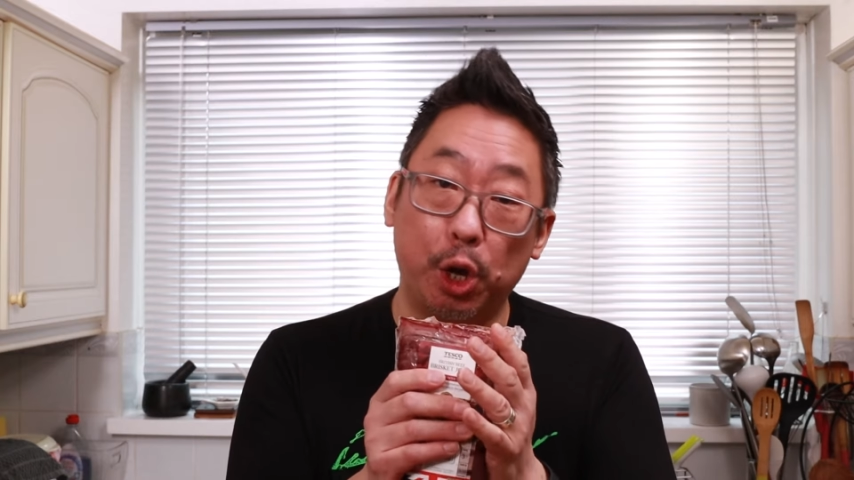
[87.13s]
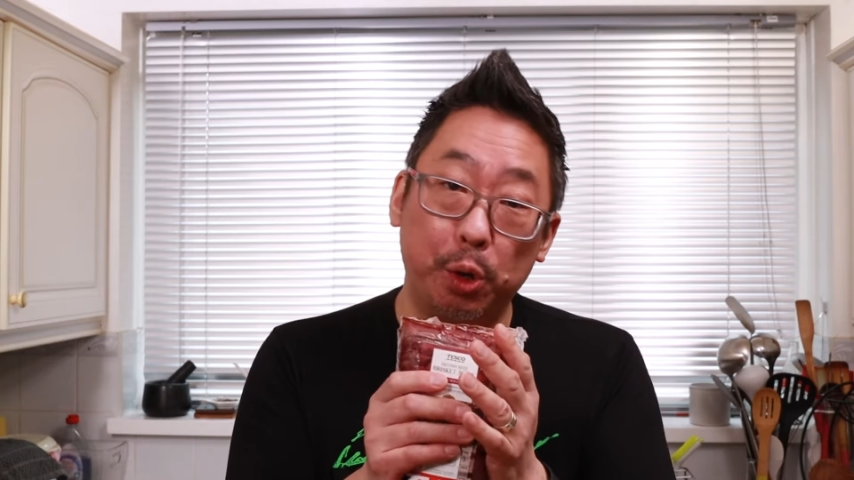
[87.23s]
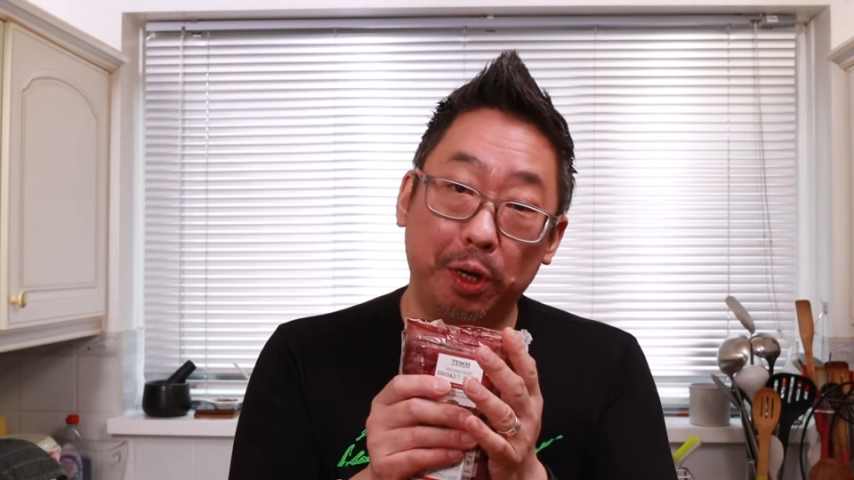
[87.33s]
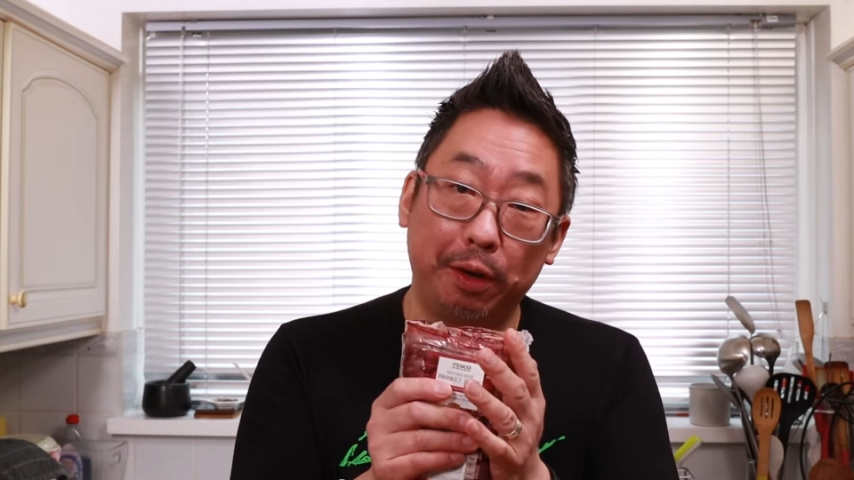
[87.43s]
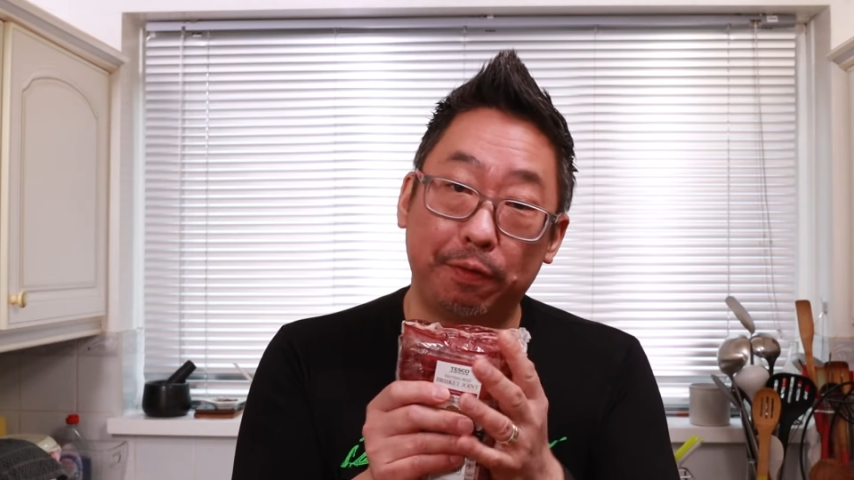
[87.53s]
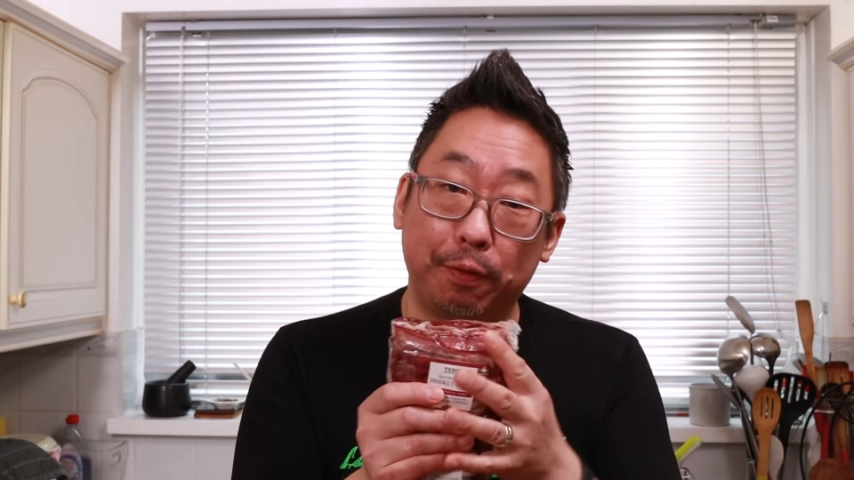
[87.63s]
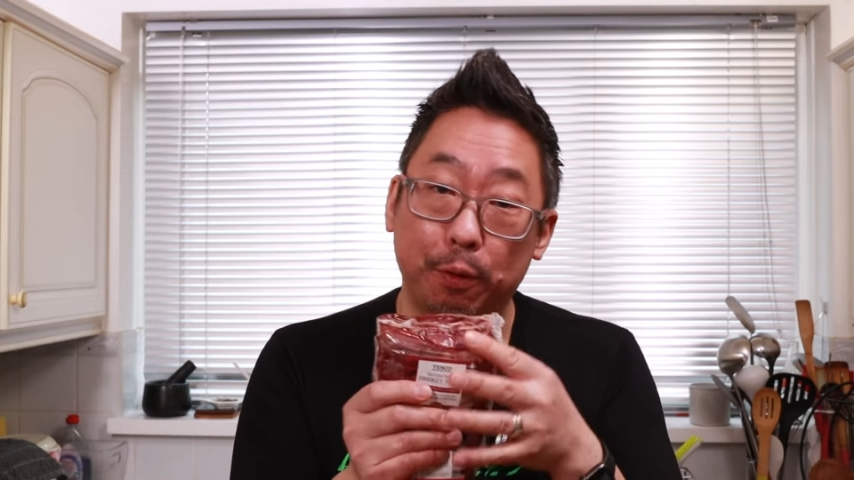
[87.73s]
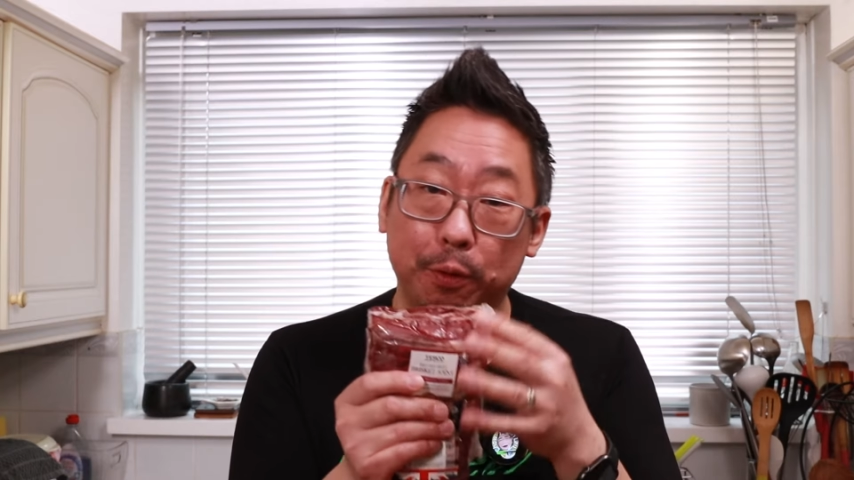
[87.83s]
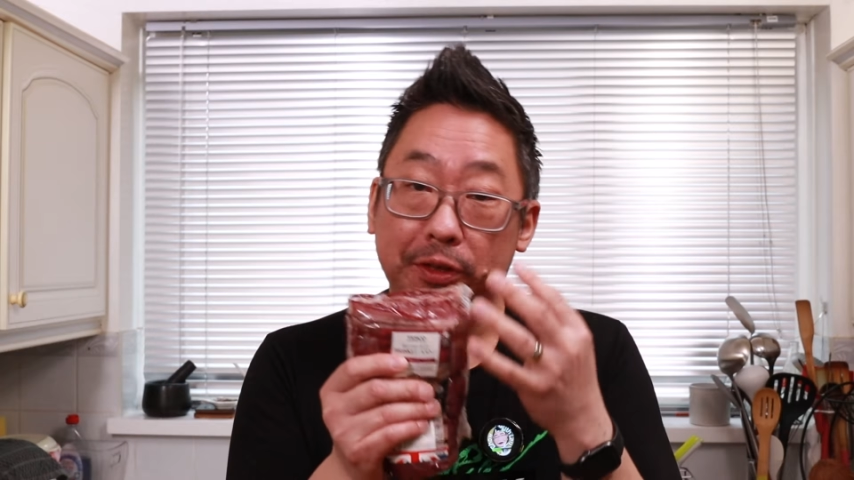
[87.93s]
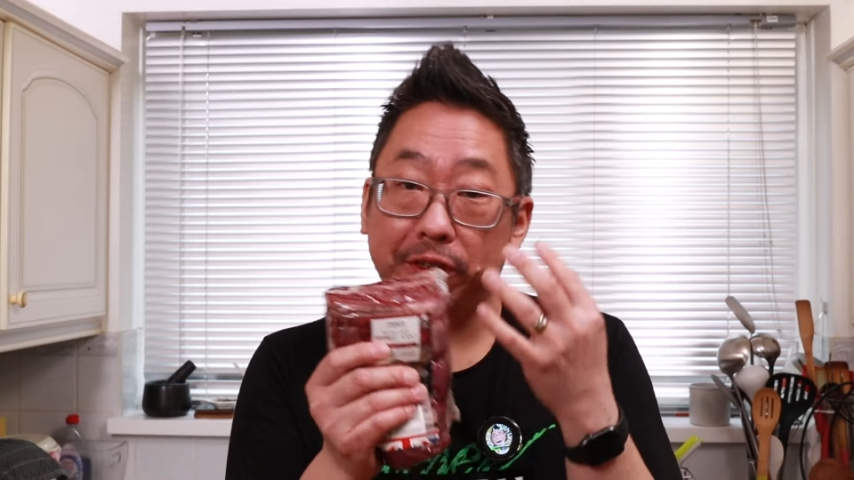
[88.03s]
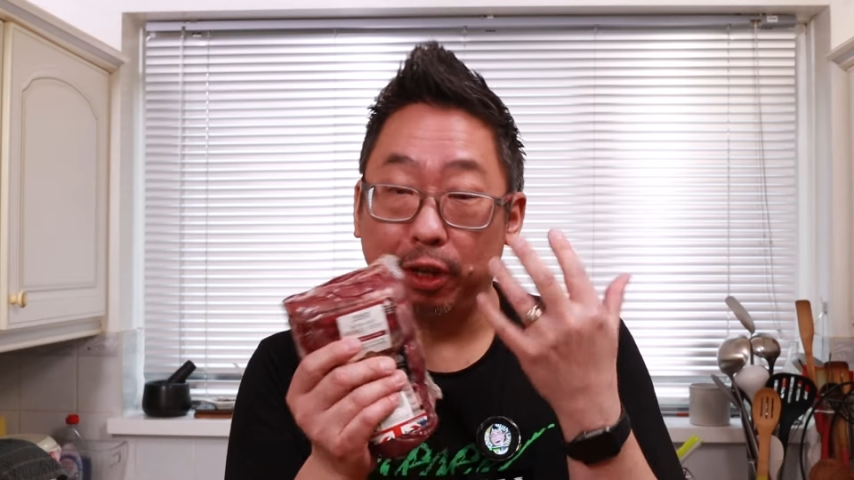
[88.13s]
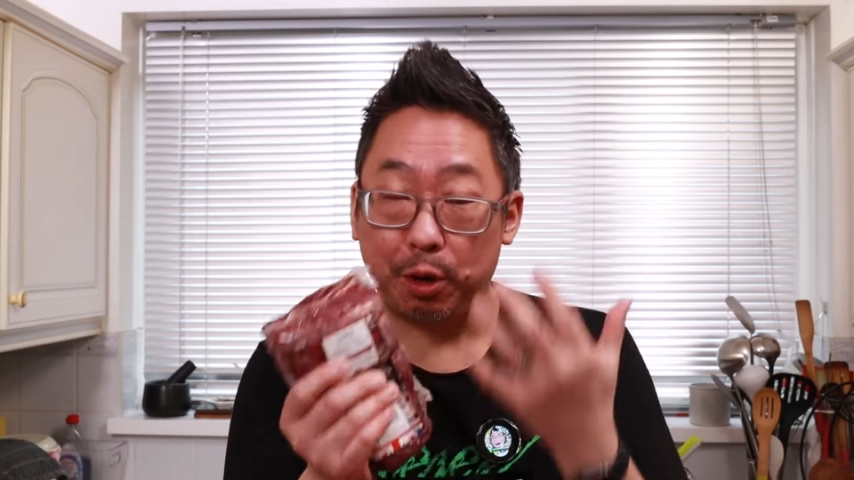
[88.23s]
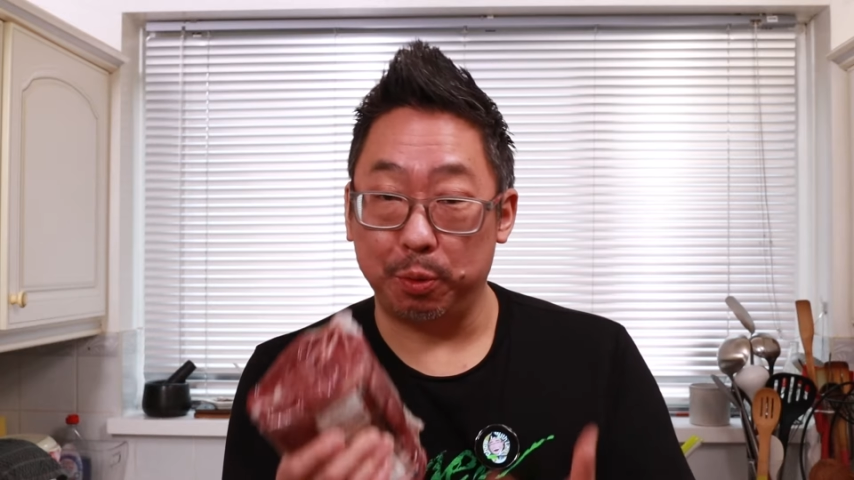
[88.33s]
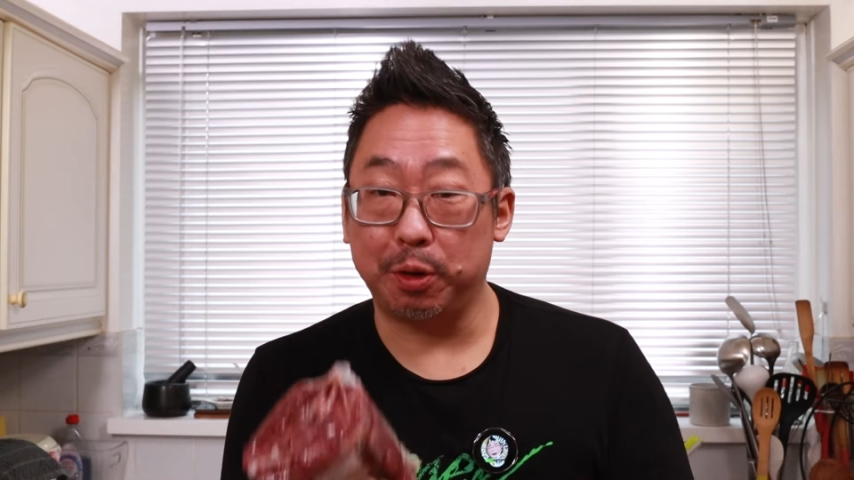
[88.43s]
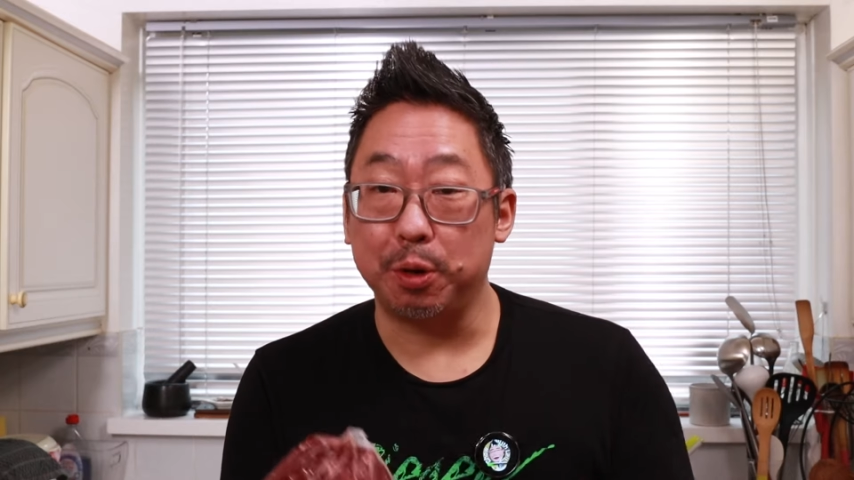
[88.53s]
only for
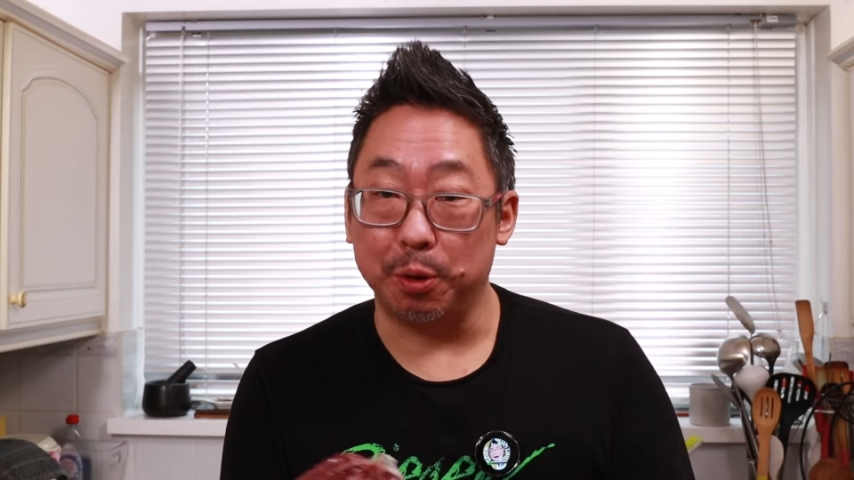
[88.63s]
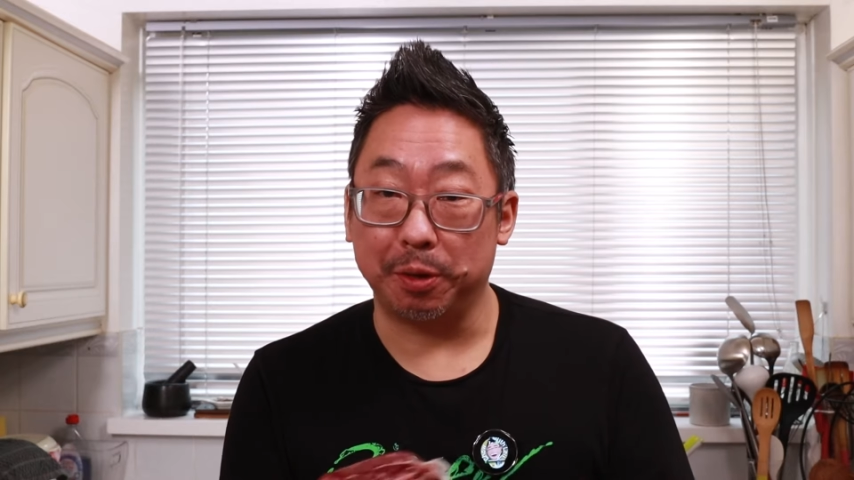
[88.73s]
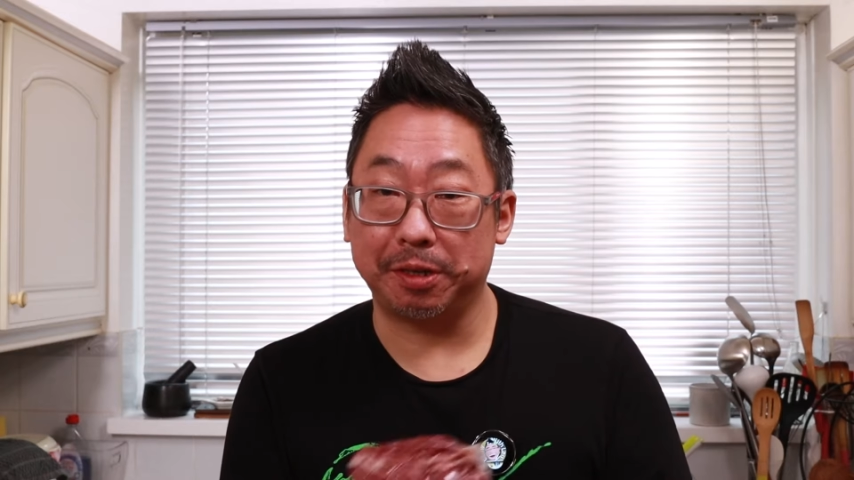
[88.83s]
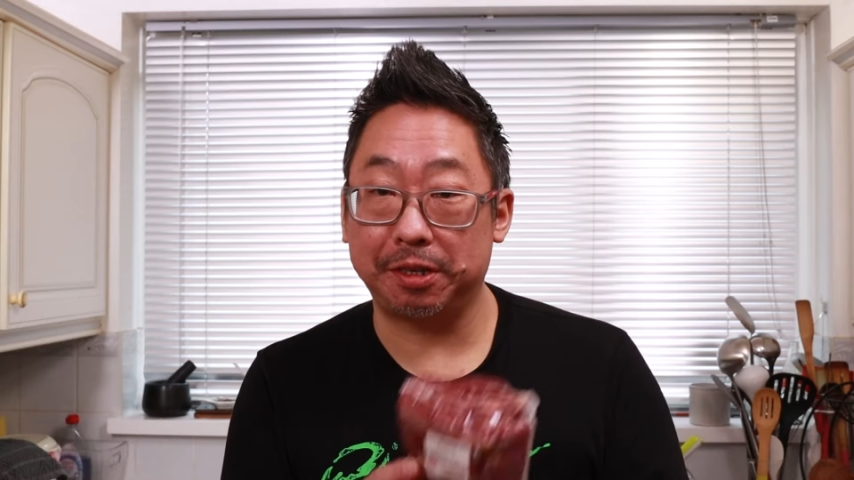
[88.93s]
slow cooks,